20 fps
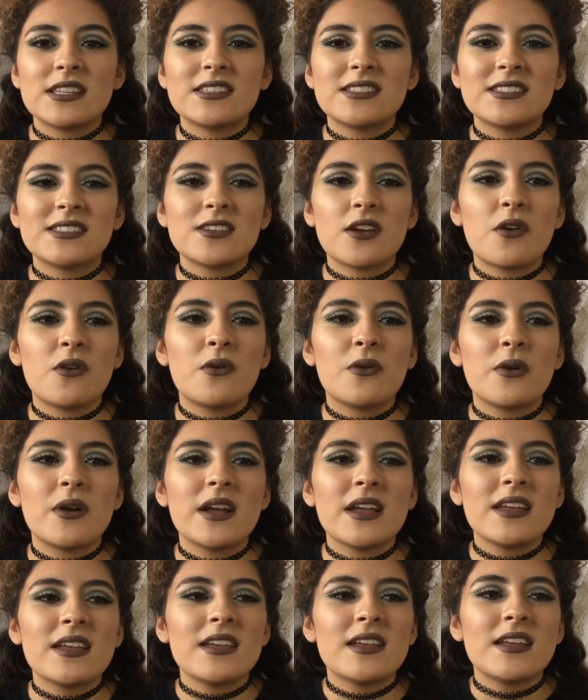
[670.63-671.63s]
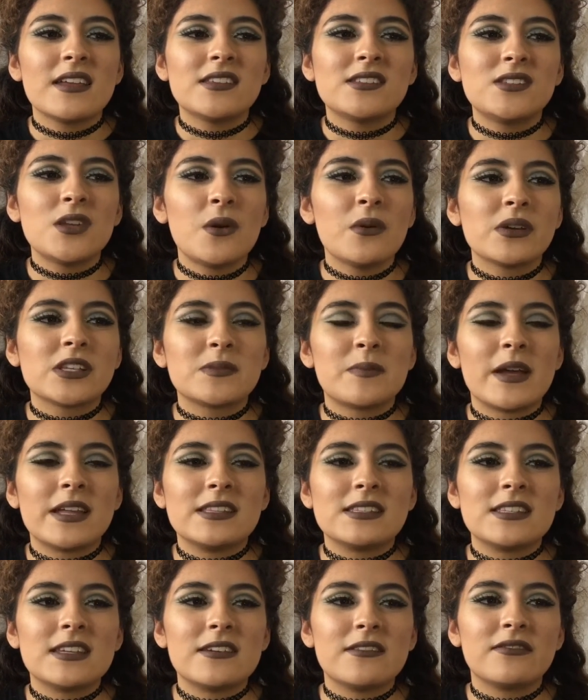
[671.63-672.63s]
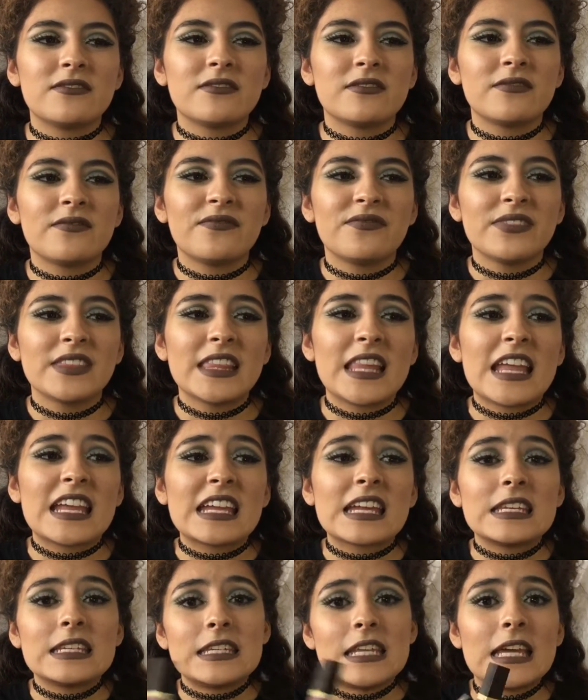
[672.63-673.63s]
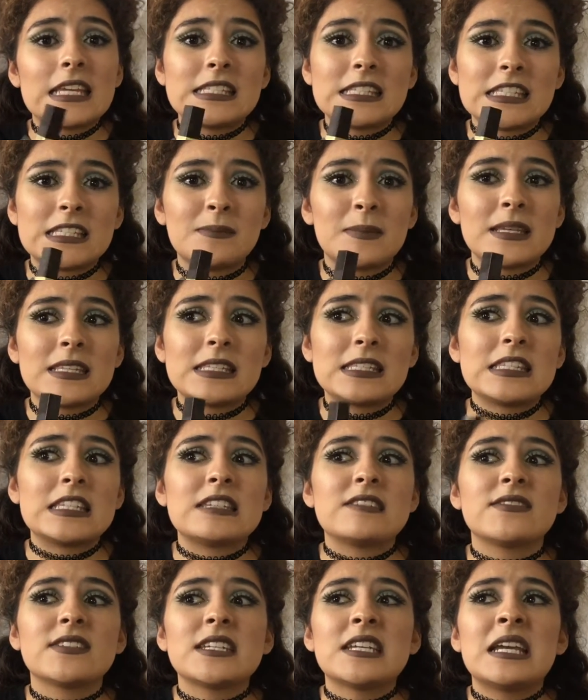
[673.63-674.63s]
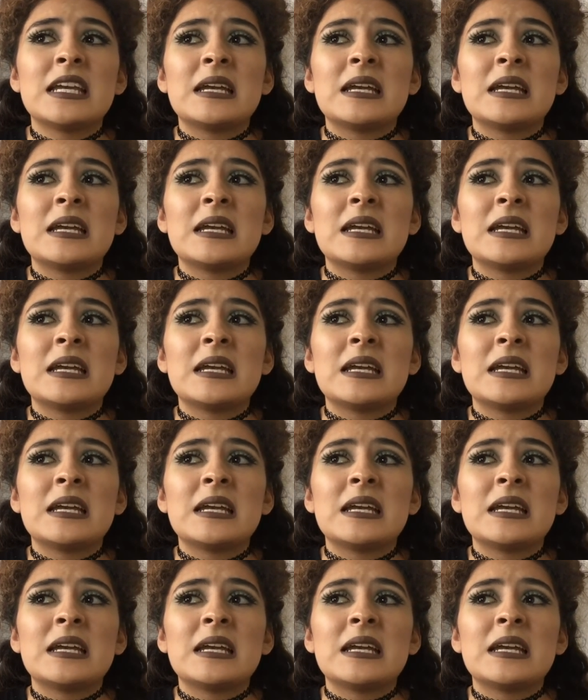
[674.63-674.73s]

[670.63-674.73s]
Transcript: It's so expensive. Like, that's expensive.